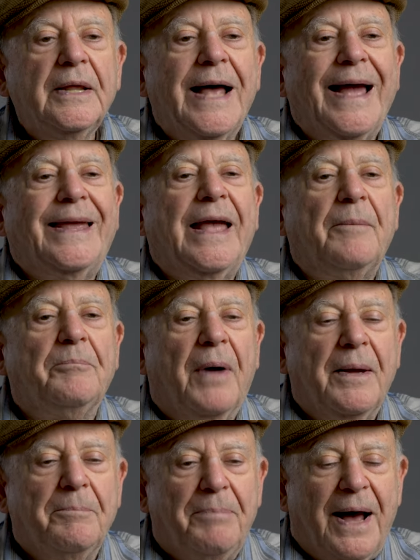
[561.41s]
I kept
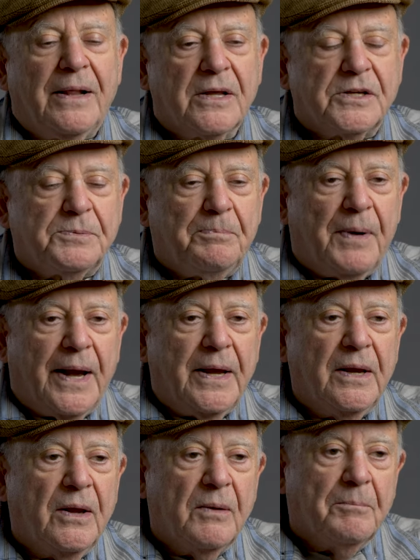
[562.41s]
my balance
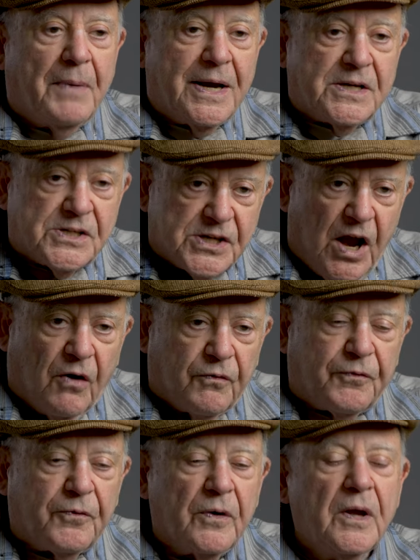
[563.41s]
by
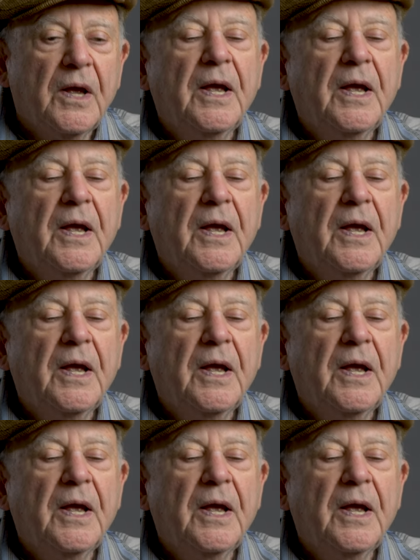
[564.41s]
myself.